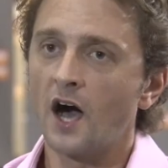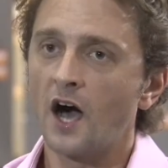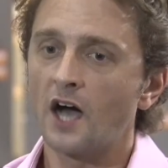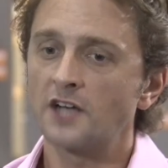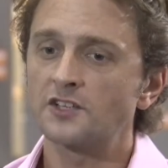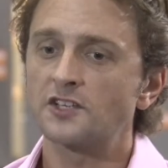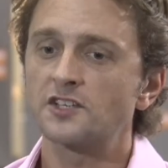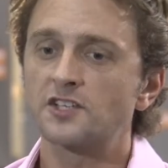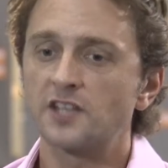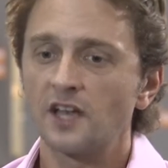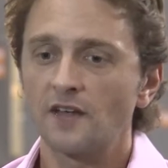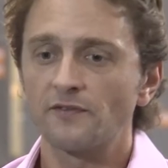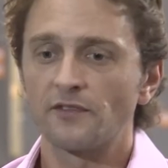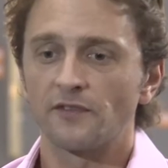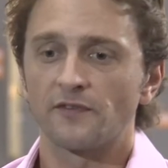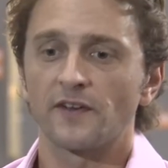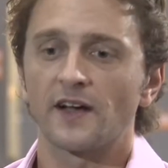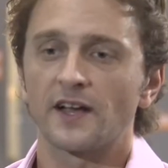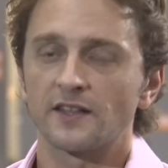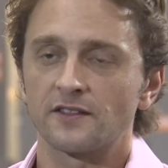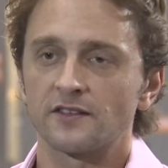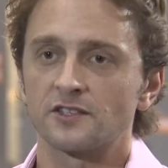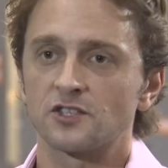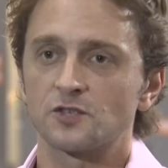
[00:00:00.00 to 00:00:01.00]
I just love the
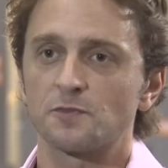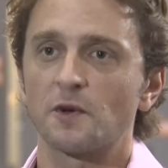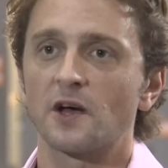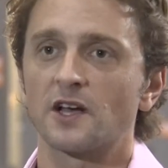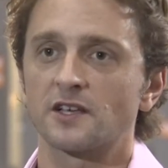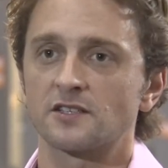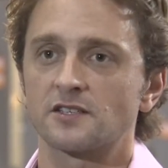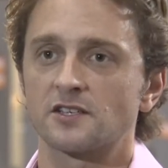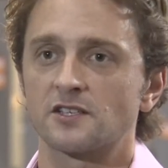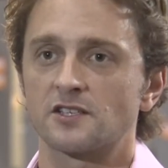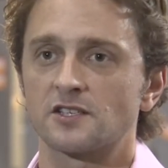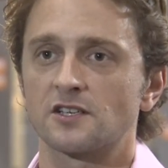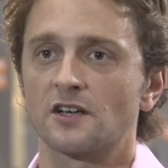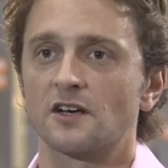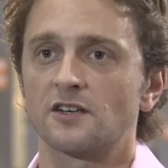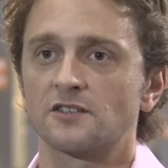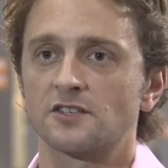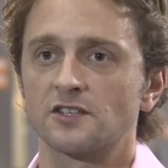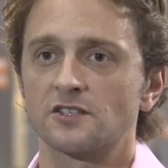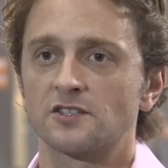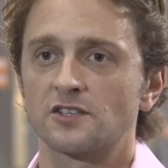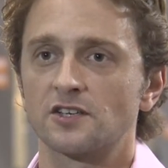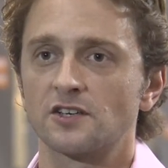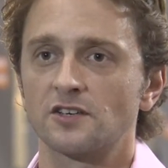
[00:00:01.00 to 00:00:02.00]
fact that Spikes has
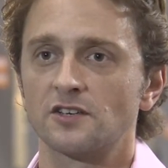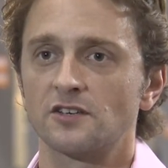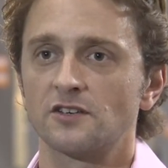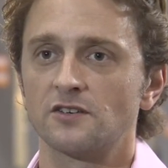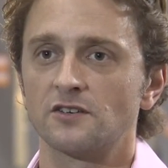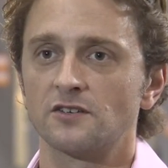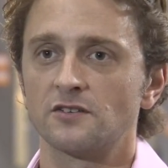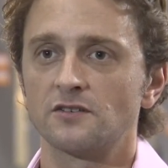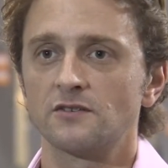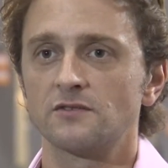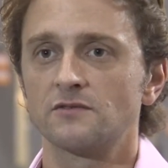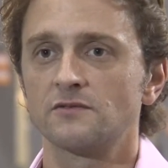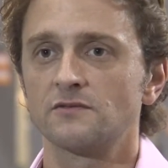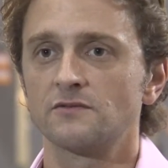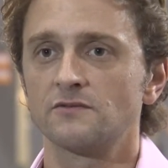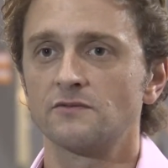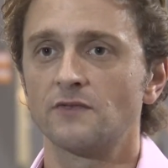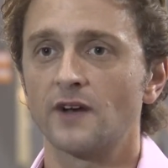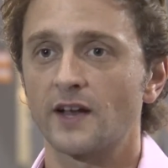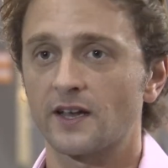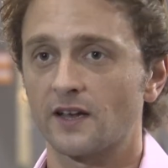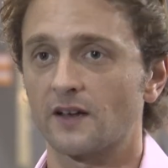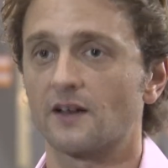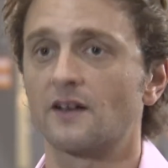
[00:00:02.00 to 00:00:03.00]
started to
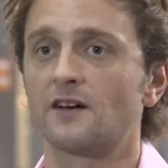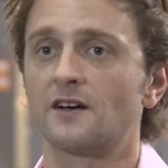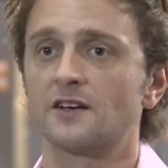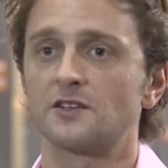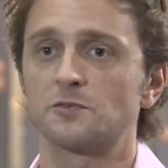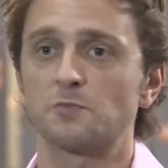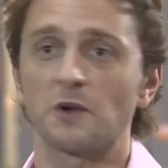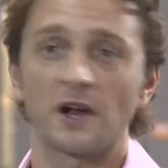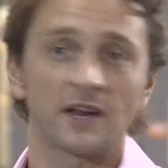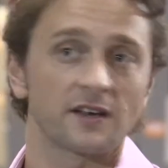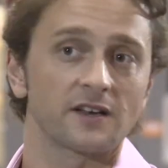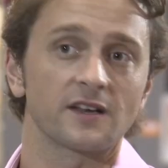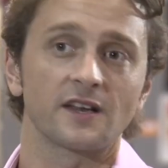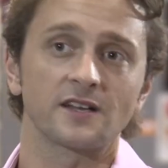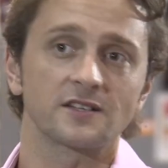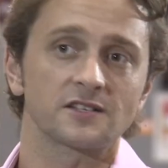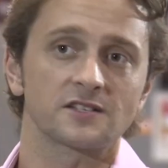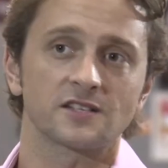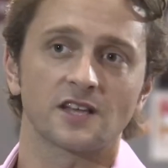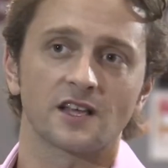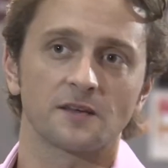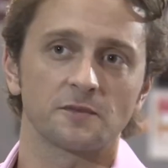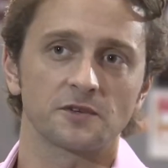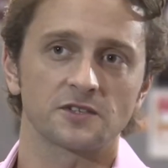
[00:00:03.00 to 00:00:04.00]
recognise branded
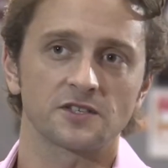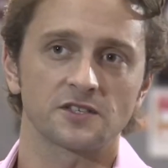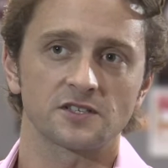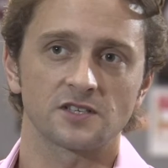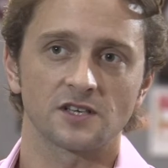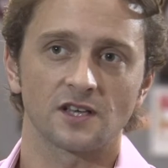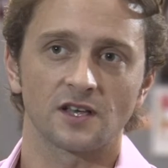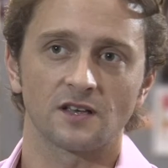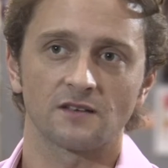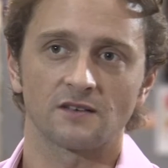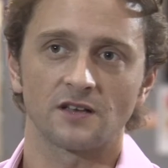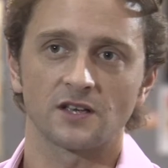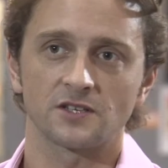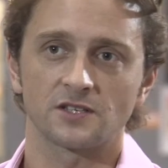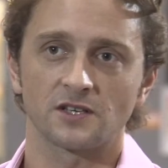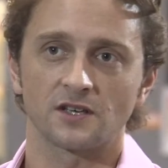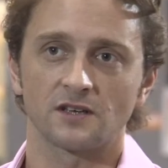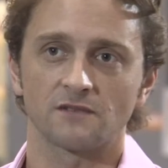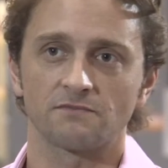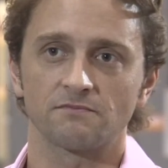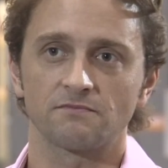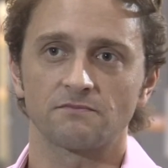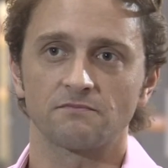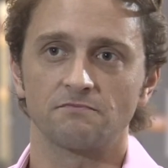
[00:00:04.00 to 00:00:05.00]
entertainment as a, as,
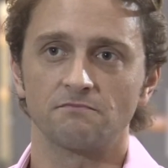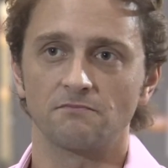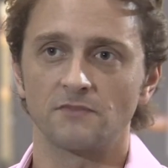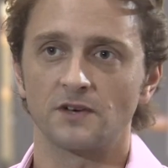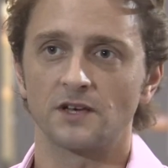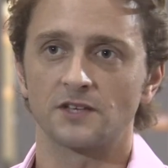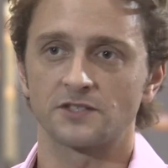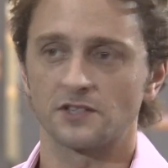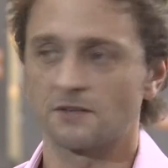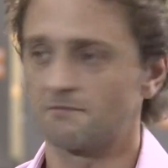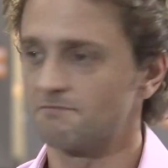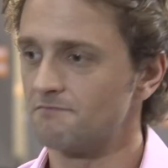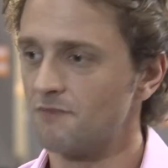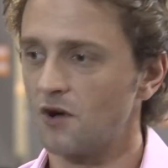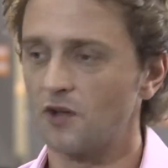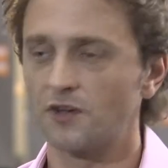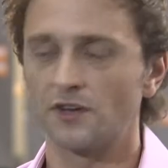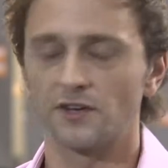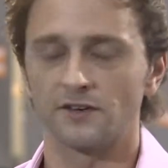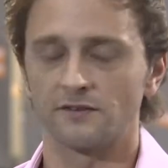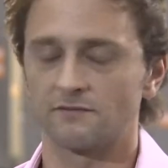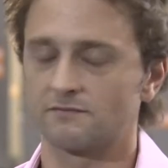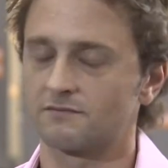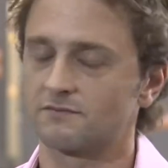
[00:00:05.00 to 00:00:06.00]
a, as a
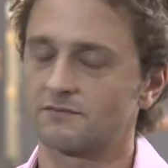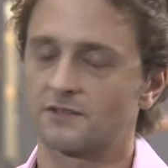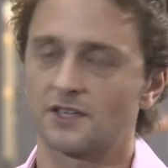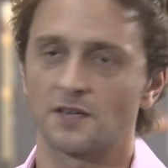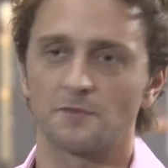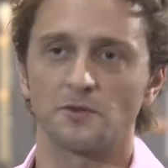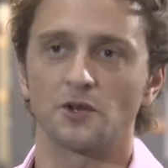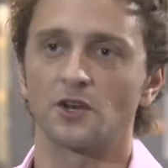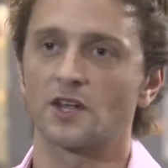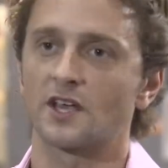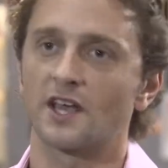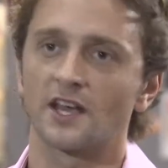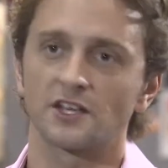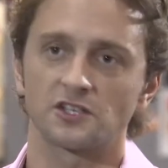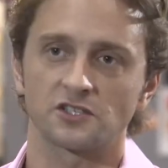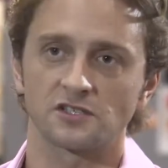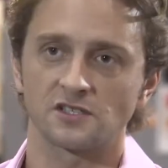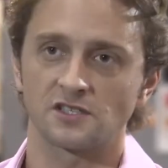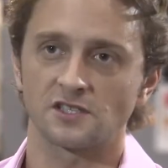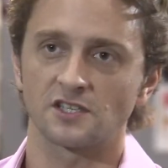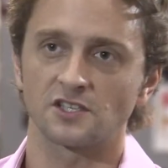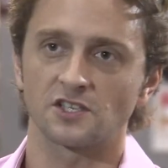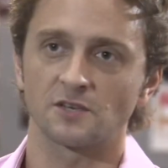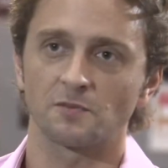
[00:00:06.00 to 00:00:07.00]
modern
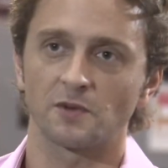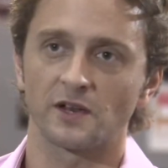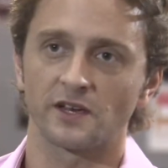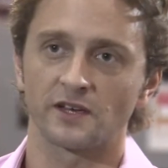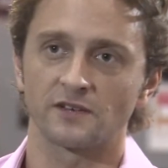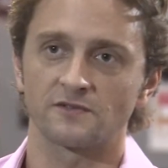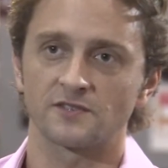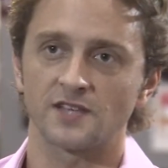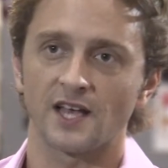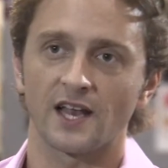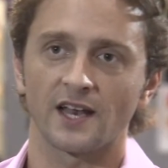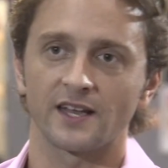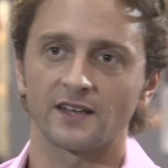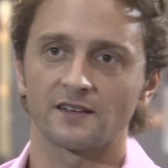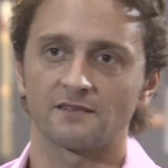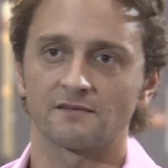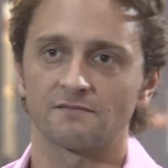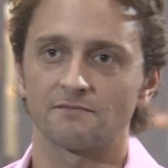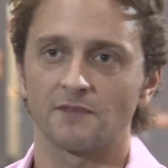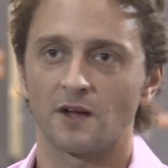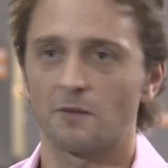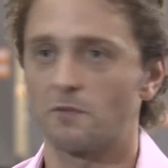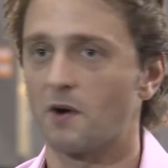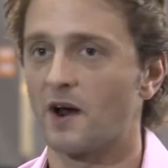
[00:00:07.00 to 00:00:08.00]
communications discipline of
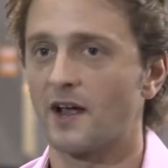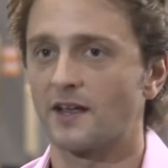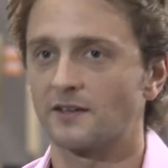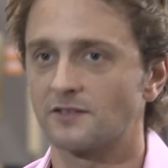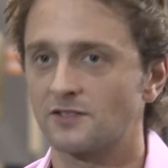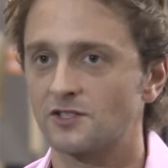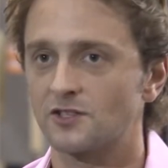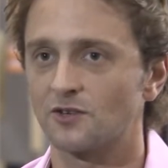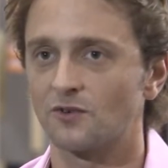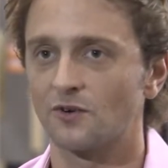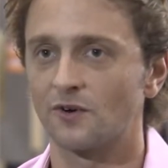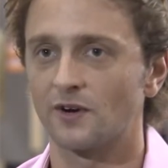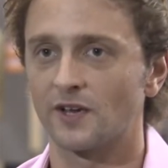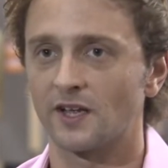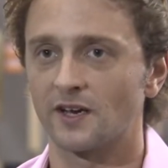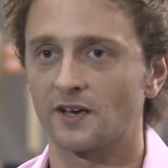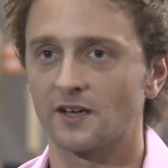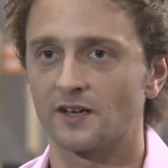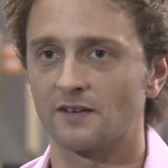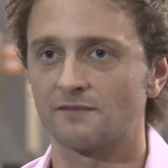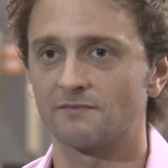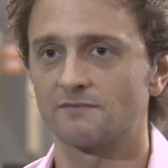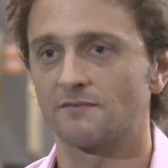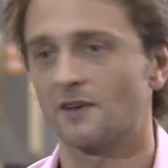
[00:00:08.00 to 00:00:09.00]
telling a brand story in
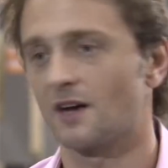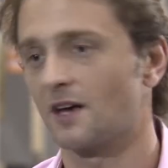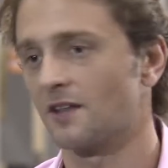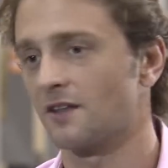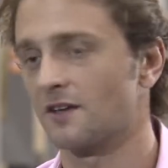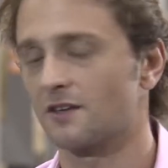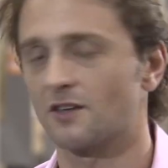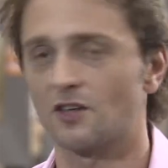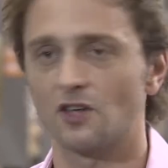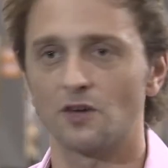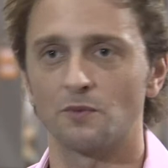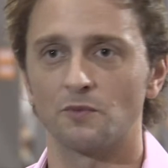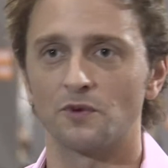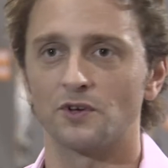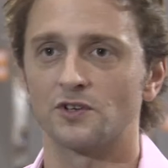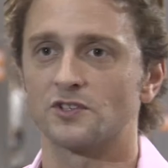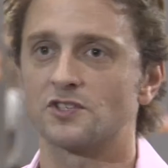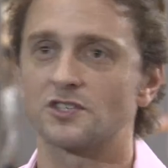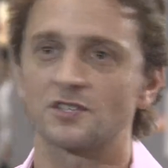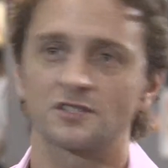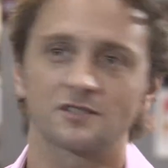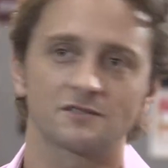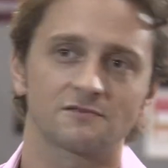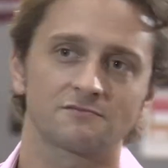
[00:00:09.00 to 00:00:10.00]
a either
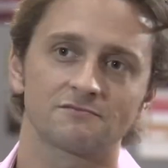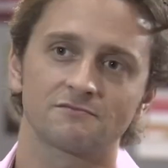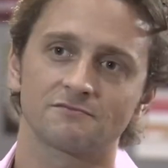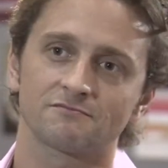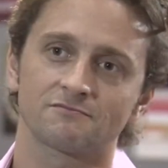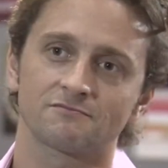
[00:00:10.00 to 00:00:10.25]
humorous,